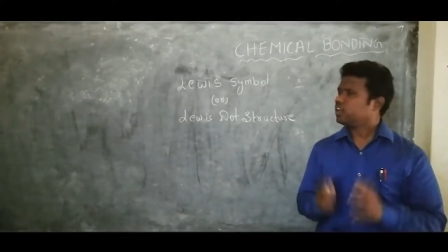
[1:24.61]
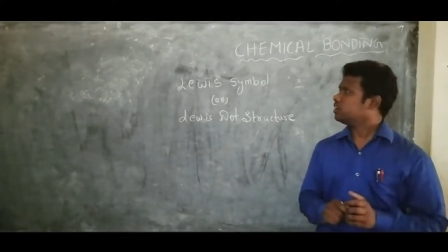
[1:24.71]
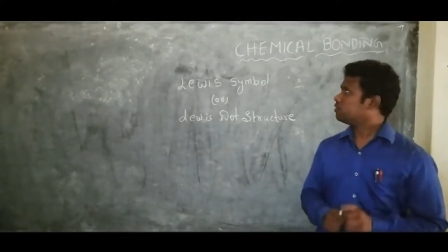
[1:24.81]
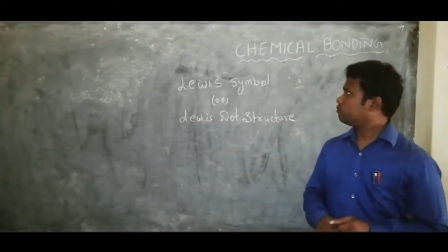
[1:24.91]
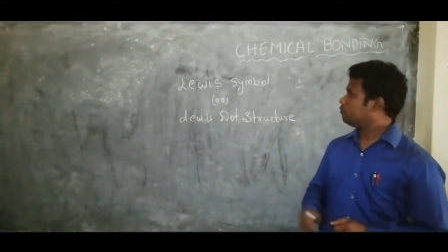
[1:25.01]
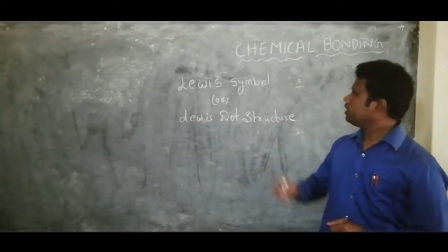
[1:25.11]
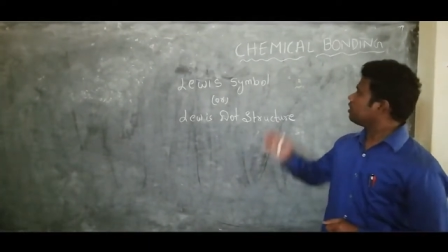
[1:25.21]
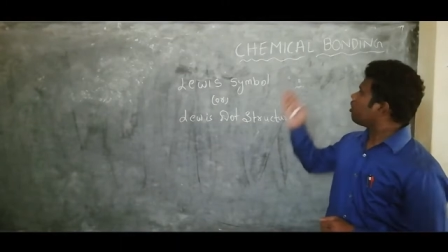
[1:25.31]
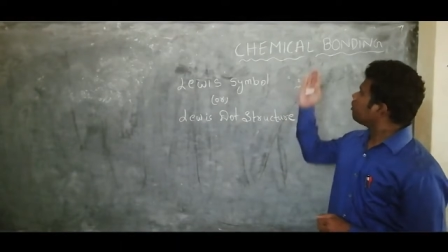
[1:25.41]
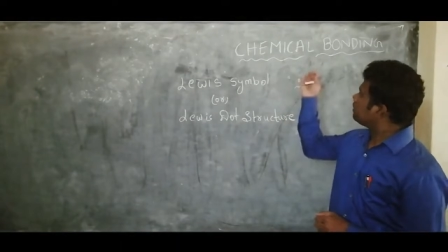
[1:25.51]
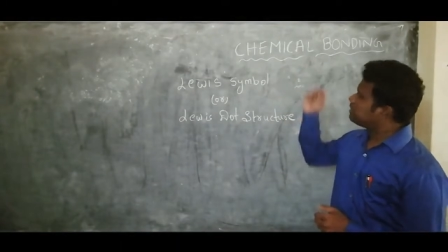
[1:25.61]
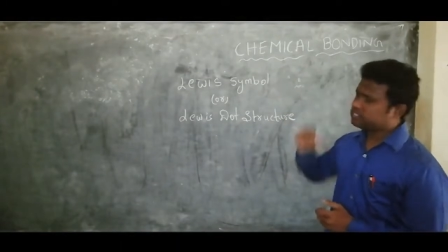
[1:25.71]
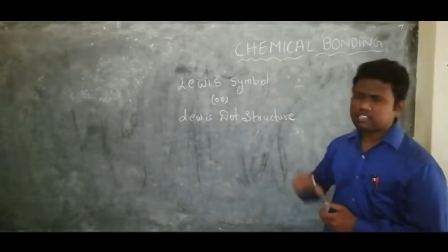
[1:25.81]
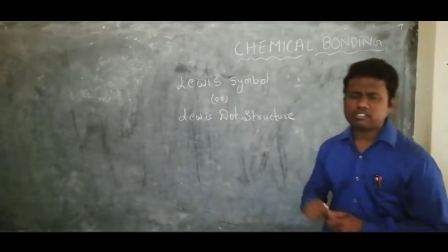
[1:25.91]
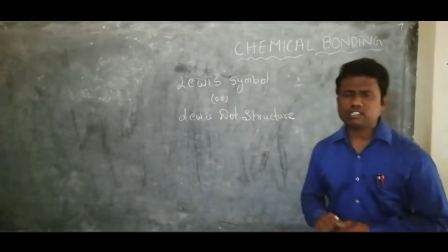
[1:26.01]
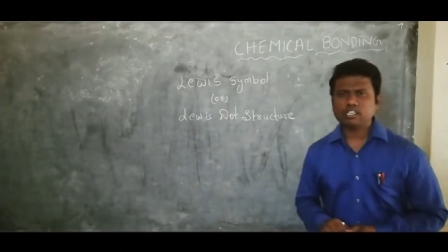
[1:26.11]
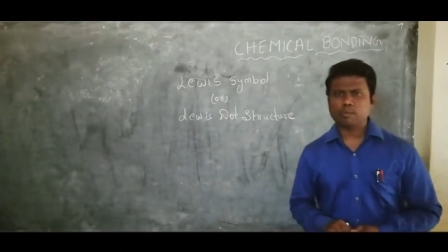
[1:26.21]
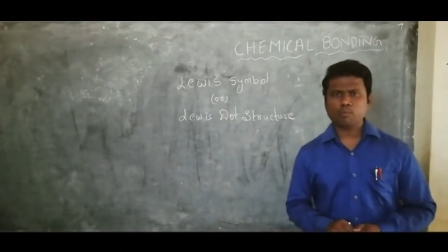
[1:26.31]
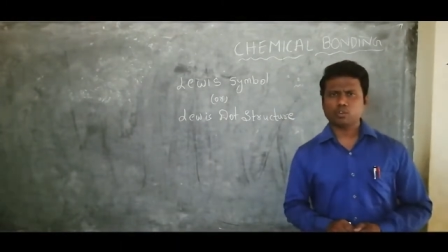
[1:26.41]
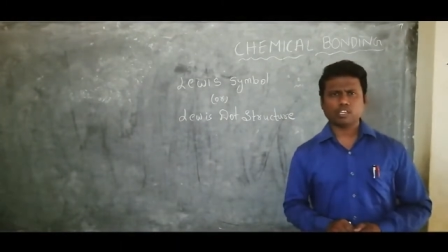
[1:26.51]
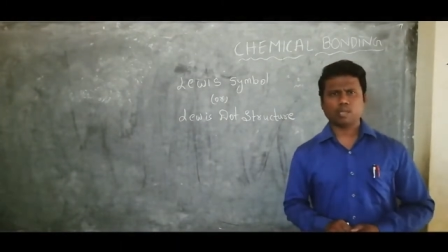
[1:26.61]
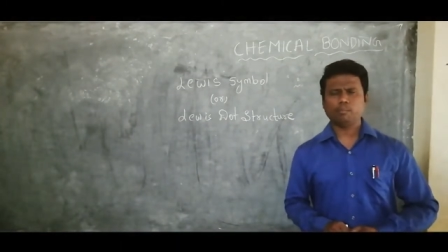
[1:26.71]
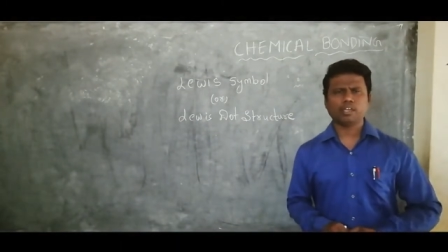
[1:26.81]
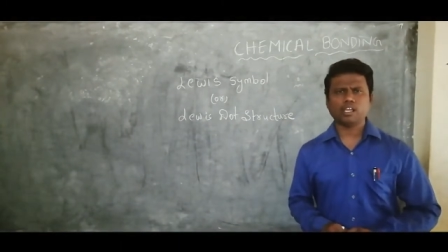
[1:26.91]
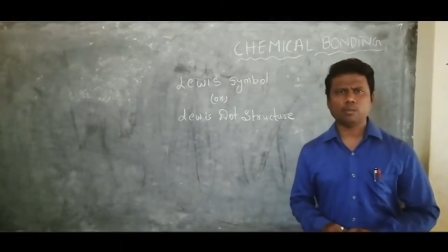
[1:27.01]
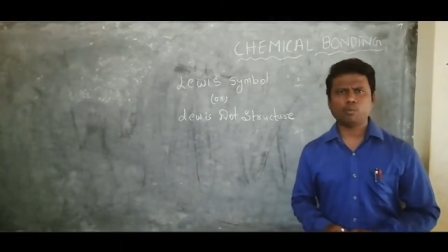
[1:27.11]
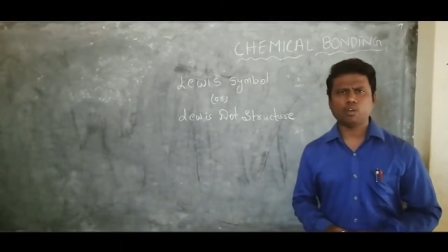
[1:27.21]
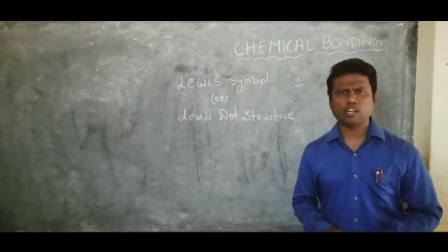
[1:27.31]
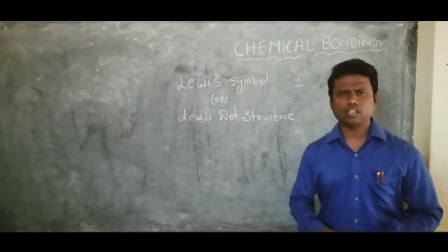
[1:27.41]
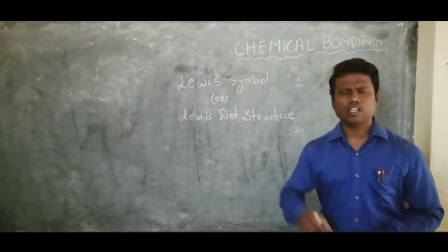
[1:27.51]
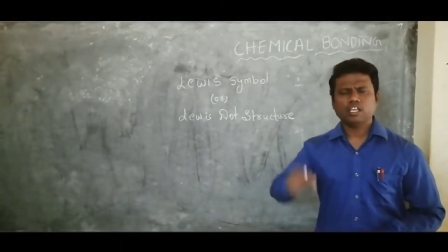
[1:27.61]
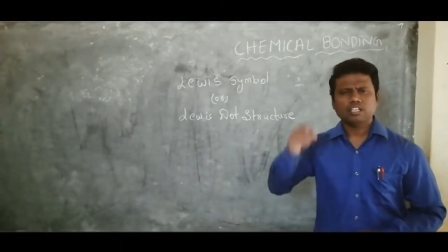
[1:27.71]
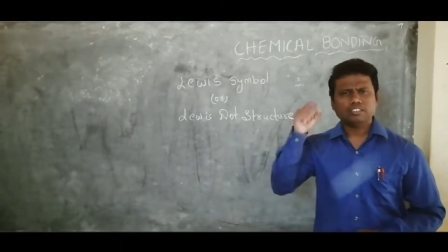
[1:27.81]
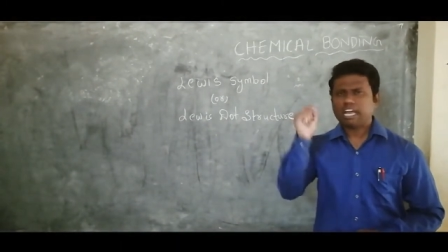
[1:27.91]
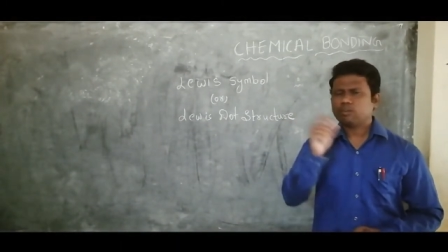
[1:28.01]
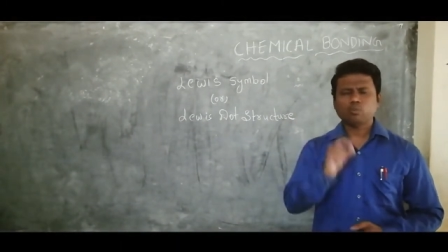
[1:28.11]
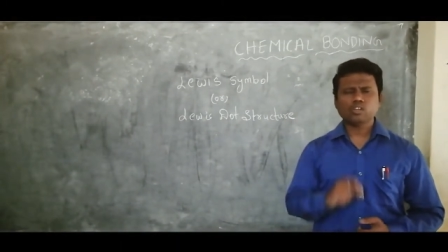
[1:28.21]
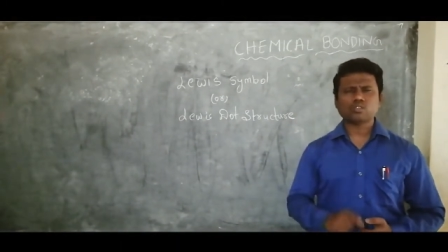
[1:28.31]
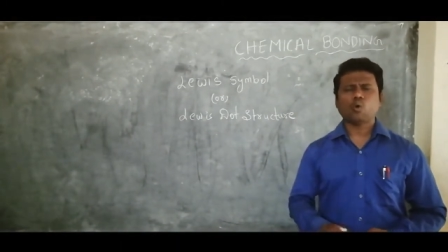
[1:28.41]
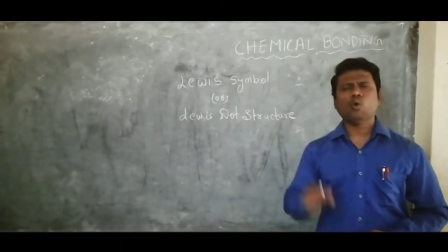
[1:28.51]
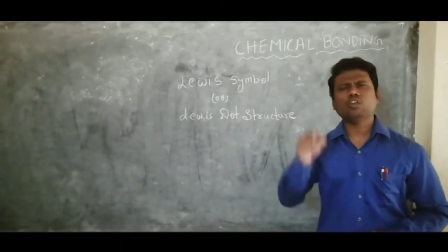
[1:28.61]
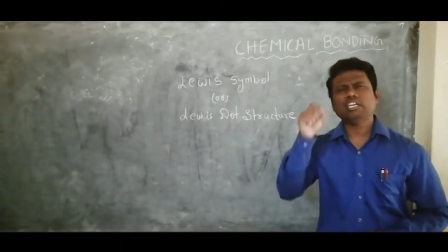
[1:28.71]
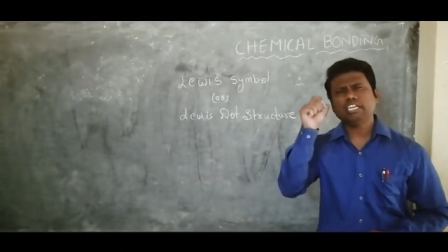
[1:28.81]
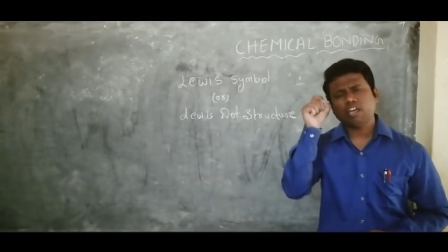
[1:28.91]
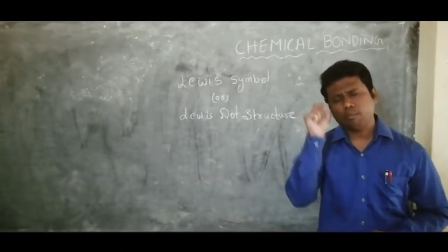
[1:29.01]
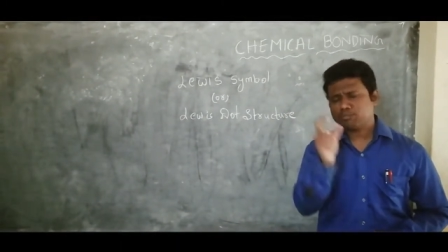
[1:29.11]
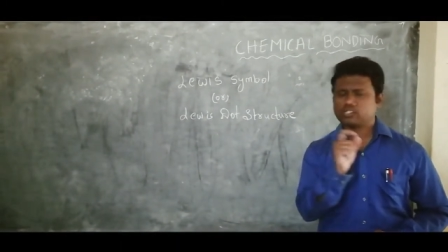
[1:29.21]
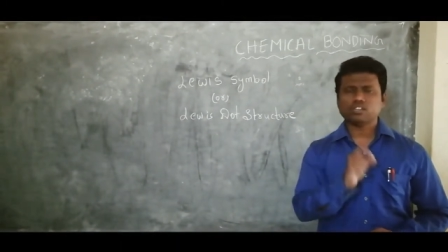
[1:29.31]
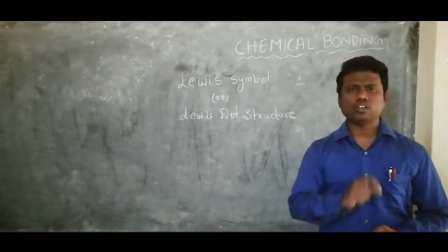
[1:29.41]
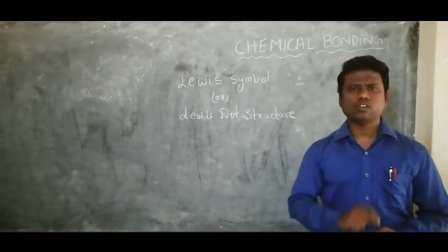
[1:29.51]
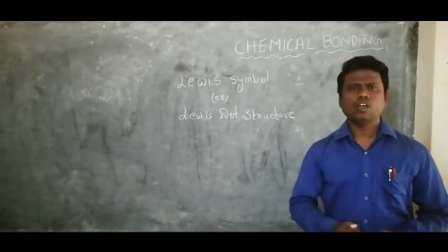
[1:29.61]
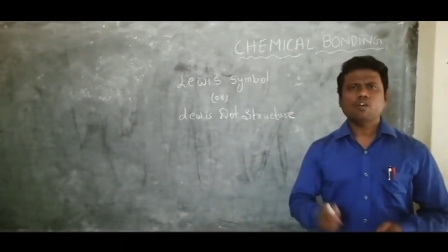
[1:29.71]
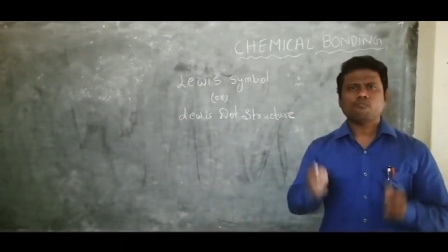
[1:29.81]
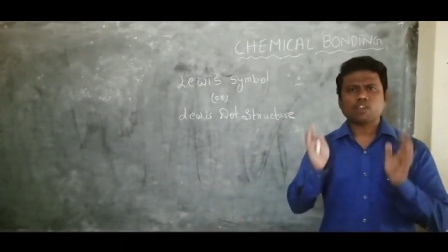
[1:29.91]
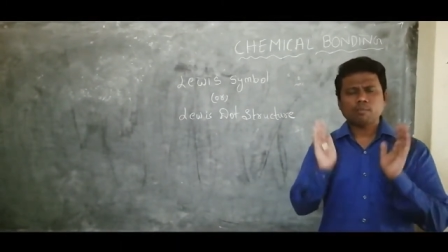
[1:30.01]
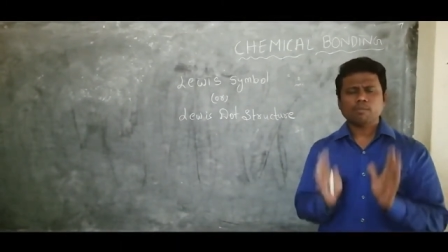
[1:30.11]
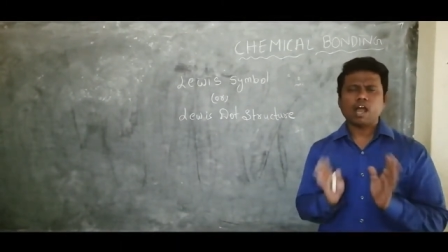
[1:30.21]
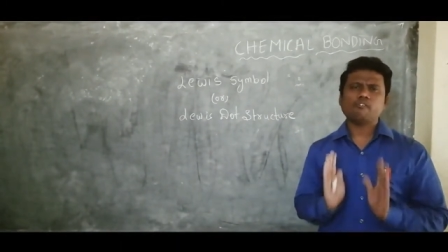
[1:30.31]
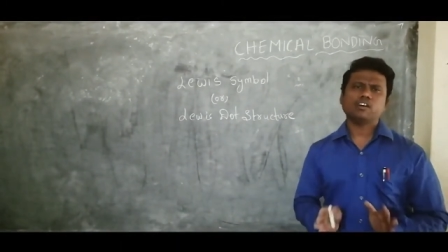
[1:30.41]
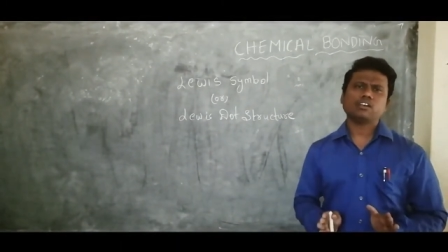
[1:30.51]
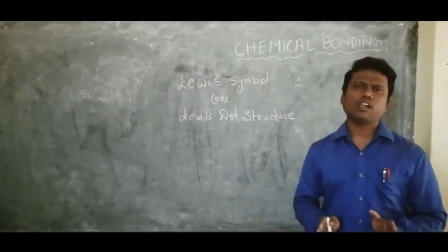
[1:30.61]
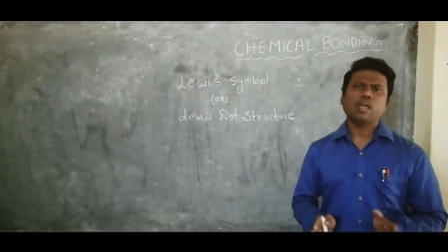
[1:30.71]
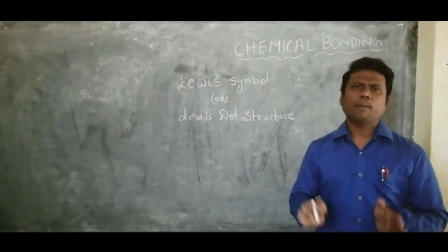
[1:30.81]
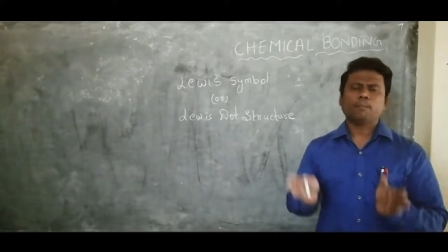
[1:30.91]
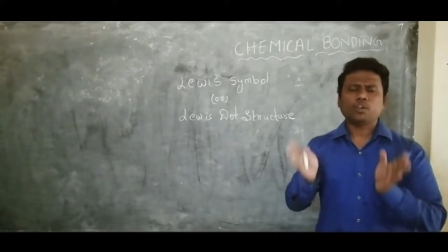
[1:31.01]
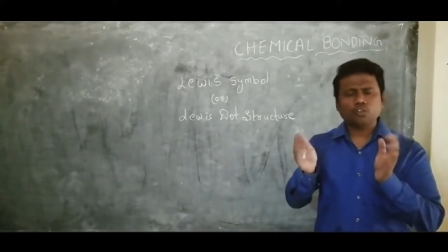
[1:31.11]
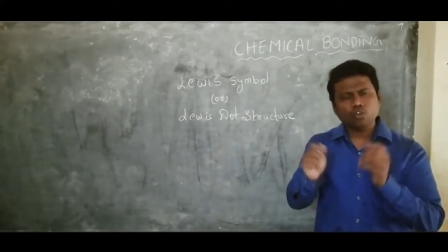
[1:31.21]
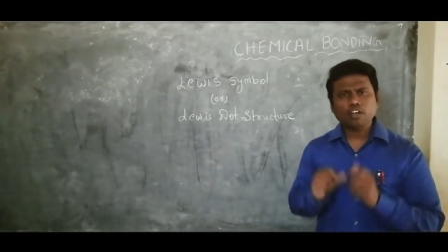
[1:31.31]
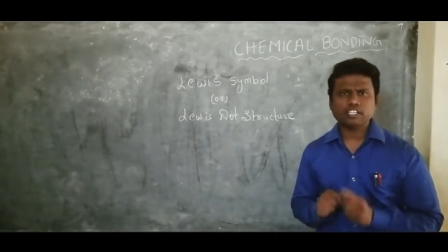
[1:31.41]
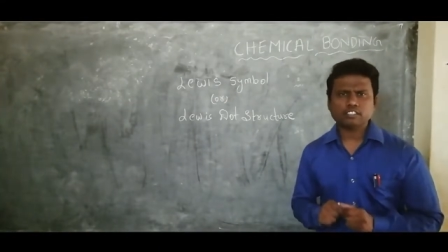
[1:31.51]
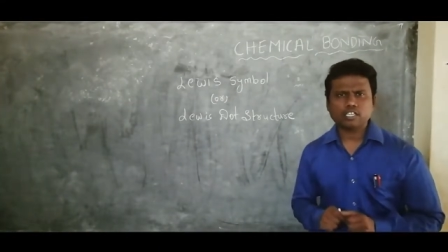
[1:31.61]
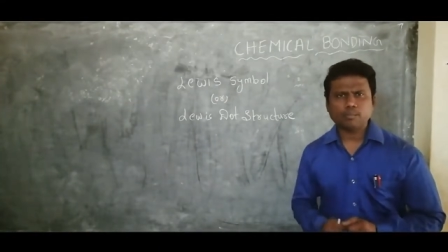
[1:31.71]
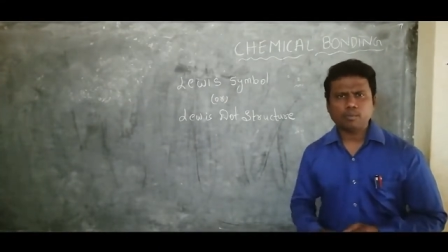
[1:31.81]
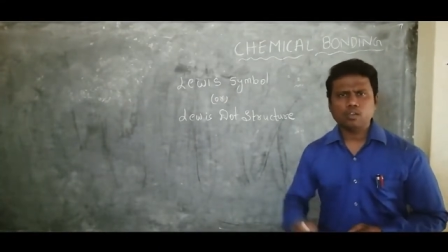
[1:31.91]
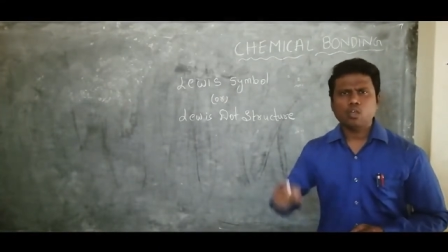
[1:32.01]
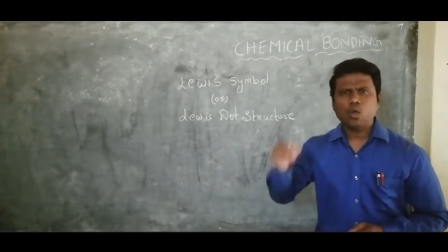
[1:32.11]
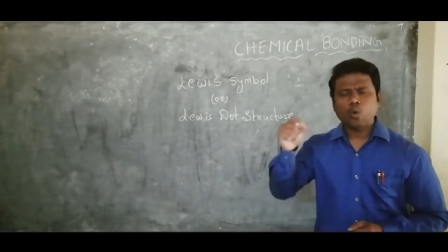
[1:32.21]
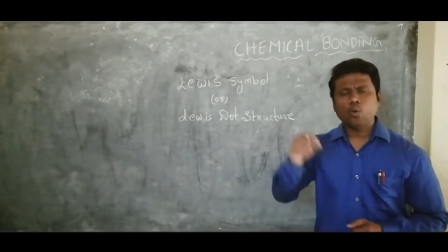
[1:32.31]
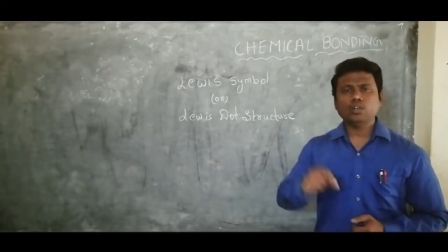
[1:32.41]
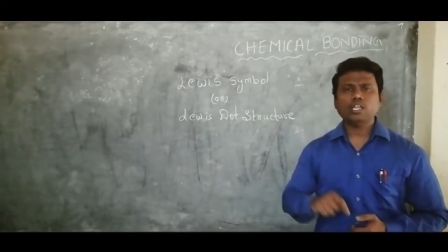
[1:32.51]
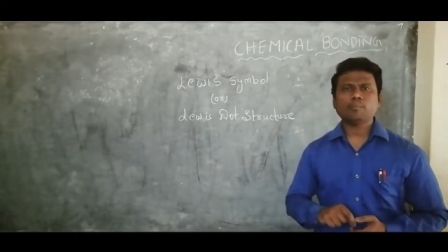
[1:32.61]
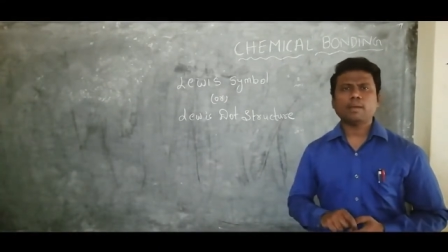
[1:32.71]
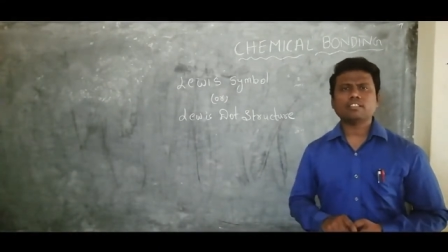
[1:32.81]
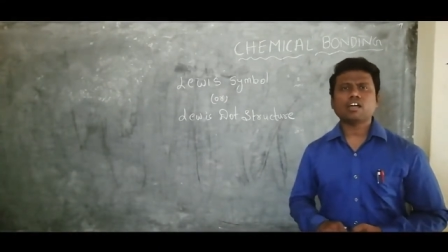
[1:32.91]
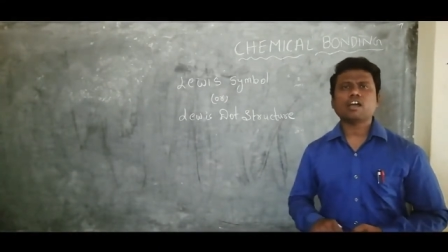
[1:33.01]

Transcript: we are discussing about chemical bonding that was only observed from our periodic table only by the